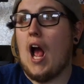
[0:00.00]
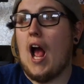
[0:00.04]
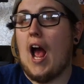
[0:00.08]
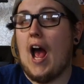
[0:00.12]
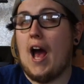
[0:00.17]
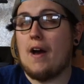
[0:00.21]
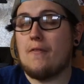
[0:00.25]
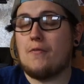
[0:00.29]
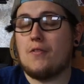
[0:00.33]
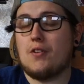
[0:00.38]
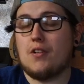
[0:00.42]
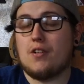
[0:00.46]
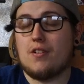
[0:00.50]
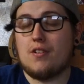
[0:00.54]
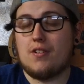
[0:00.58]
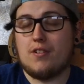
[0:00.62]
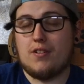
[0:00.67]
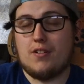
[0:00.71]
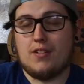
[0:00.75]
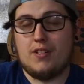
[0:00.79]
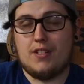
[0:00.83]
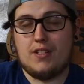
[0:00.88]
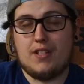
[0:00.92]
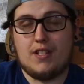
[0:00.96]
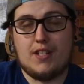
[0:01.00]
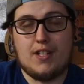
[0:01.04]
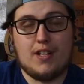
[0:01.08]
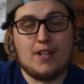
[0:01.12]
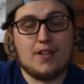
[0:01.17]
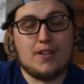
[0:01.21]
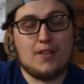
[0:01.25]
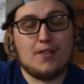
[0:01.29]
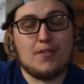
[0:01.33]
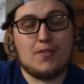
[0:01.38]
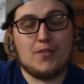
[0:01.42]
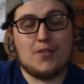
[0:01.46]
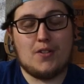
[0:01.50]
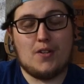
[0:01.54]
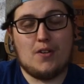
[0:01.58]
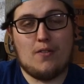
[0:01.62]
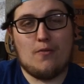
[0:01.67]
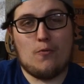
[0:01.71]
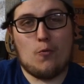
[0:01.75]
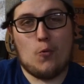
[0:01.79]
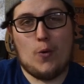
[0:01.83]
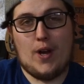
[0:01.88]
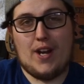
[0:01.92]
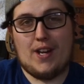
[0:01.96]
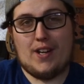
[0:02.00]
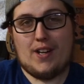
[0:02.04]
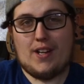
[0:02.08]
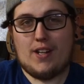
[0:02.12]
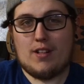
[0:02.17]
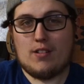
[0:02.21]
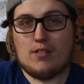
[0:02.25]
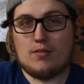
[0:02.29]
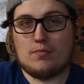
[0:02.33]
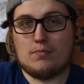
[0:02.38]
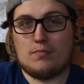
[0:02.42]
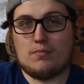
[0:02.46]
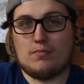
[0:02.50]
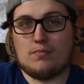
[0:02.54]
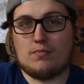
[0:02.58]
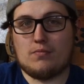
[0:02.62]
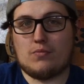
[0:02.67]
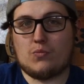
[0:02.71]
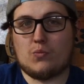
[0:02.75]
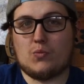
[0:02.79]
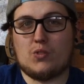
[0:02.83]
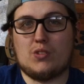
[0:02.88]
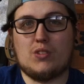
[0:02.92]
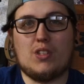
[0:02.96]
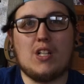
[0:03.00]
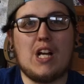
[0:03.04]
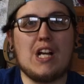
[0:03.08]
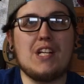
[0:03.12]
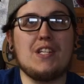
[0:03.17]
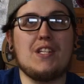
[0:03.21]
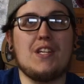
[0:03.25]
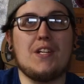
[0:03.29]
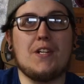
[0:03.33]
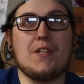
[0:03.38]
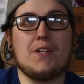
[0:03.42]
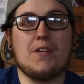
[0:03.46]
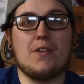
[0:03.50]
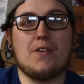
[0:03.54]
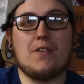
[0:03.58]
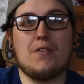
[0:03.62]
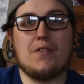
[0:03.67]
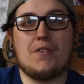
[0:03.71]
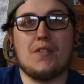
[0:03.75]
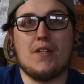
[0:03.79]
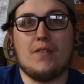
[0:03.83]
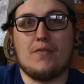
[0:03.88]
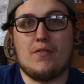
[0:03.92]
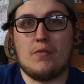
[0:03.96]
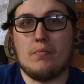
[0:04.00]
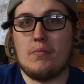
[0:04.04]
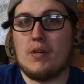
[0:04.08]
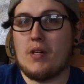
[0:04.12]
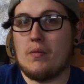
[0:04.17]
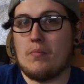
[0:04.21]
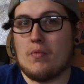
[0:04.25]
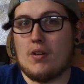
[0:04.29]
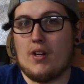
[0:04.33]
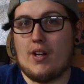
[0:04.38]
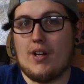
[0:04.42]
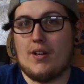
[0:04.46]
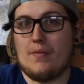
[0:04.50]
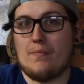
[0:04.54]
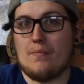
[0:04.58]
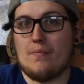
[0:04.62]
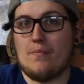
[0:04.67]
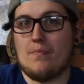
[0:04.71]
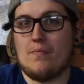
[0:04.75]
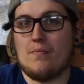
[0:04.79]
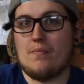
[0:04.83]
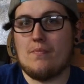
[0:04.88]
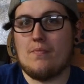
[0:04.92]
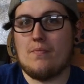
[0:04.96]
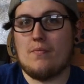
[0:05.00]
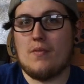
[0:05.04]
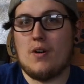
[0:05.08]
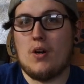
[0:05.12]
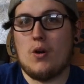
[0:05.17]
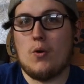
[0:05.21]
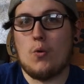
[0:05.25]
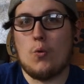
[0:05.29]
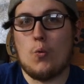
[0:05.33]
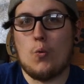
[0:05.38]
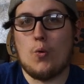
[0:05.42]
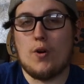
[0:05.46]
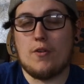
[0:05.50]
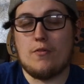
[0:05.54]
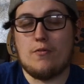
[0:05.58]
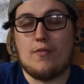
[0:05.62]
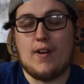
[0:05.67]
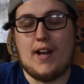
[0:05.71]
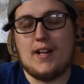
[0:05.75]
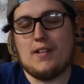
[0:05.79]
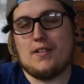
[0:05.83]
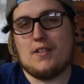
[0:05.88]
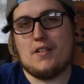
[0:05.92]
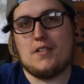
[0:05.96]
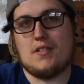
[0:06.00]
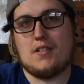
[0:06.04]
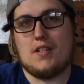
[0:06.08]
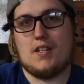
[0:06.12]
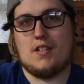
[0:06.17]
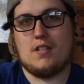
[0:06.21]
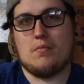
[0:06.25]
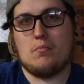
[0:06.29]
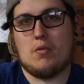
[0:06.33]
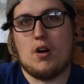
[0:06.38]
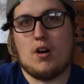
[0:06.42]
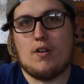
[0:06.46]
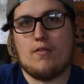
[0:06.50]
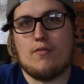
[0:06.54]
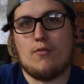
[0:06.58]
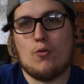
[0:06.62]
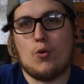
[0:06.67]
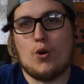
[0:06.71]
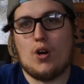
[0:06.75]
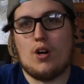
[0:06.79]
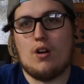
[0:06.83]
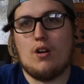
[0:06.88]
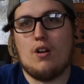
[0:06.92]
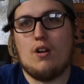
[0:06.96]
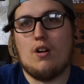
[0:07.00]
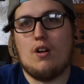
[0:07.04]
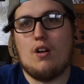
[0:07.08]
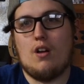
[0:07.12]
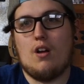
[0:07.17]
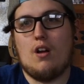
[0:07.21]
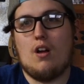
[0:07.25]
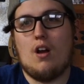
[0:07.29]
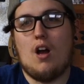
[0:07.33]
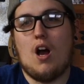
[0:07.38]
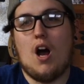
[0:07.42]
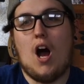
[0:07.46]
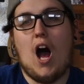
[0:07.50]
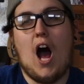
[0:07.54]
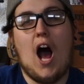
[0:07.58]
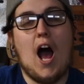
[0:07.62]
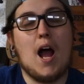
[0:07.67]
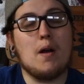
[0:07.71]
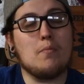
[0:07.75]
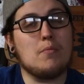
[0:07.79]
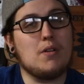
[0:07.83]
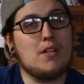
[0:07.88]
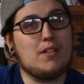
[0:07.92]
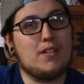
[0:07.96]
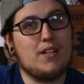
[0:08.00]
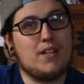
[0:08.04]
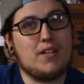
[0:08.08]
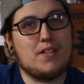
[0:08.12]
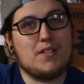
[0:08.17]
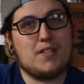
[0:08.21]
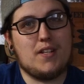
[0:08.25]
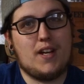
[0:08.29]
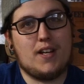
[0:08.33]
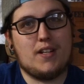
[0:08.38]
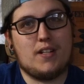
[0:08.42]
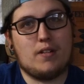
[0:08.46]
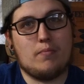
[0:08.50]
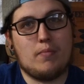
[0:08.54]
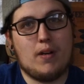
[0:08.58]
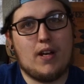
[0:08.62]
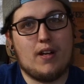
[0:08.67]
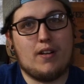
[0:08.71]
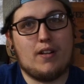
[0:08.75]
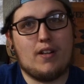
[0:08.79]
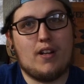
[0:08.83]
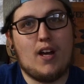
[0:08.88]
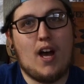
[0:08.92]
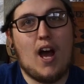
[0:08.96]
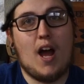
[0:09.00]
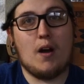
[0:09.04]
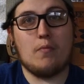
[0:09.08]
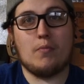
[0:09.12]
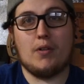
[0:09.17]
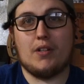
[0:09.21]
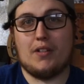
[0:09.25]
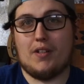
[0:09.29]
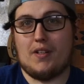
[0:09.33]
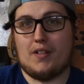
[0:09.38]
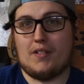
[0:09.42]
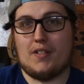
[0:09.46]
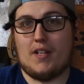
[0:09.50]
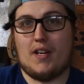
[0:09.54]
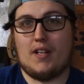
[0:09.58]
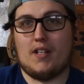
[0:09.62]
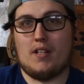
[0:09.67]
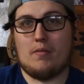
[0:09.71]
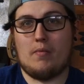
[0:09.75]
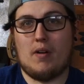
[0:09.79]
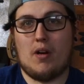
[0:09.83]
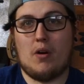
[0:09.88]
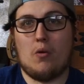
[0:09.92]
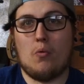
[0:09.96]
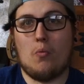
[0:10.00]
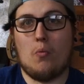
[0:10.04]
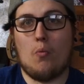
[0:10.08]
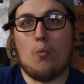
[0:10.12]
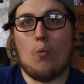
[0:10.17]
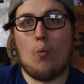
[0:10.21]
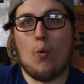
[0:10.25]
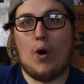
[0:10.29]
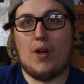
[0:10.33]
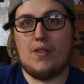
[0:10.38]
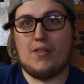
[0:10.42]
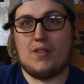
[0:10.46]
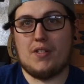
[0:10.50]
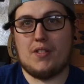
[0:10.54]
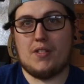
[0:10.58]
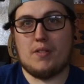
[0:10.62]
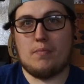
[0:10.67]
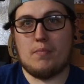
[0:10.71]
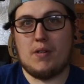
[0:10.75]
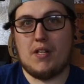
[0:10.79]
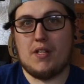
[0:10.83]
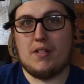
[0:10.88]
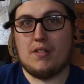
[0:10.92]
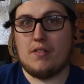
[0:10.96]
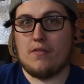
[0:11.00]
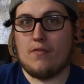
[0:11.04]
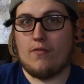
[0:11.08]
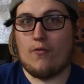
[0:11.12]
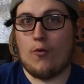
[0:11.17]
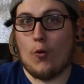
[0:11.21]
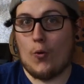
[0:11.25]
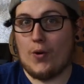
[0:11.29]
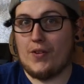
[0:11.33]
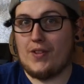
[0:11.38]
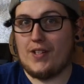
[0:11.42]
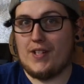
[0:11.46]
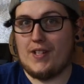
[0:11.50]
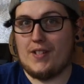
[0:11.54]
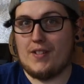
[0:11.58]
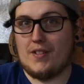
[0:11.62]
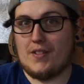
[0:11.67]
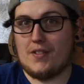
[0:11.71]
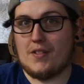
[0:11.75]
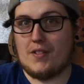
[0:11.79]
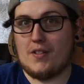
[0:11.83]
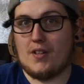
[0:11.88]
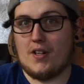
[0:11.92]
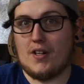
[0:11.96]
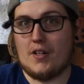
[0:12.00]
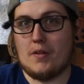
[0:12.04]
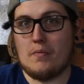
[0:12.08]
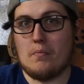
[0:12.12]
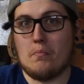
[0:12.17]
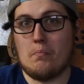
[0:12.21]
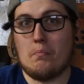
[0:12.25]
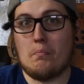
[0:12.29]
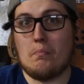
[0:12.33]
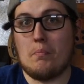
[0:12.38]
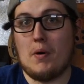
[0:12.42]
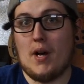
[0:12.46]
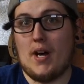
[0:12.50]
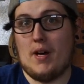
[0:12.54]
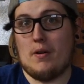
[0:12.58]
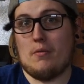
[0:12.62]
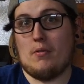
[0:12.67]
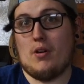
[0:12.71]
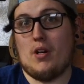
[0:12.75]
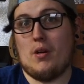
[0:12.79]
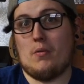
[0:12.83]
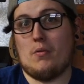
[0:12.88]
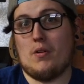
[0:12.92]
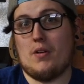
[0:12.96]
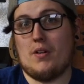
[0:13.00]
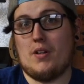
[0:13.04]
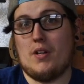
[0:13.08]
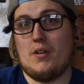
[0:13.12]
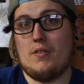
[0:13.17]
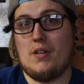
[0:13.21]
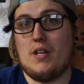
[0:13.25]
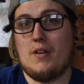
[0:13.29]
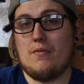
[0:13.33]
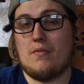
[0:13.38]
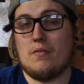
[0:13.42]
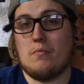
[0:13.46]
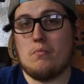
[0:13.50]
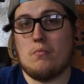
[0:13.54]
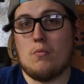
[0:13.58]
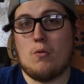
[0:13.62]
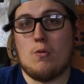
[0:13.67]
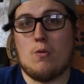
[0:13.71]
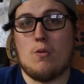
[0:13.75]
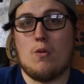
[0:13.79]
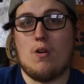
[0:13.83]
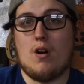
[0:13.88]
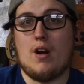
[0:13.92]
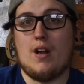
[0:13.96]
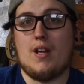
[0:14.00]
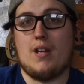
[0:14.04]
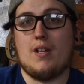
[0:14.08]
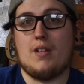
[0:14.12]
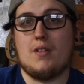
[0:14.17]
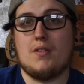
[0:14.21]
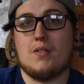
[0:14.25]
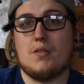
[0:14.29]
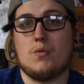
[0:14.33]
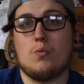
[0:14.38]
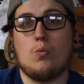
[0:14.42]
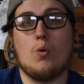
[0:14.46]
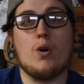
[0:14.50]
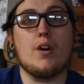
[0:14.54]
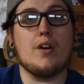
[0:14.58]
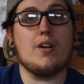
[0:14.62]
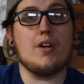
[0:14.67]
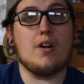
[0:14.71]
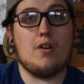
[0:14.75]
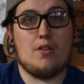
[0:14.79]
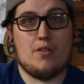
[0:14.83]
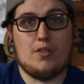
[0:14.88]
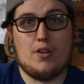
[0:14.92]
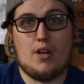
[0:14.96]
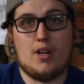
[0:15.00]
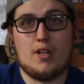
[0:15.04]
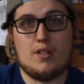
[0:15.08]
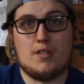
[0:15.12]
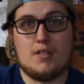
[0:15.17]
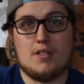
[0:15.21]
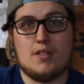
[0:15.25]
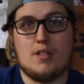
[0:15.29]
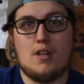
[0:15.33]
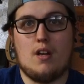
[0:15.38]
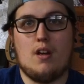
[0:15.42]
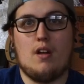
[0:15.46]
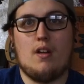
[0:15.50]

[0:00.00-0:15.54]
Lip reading: After years of waiting, years of the memery, we're finally seeing the Mark IV. I'm really excited about it. I'm really excited about what this means for the industry. But what I want to know even more is, what are your thoughts?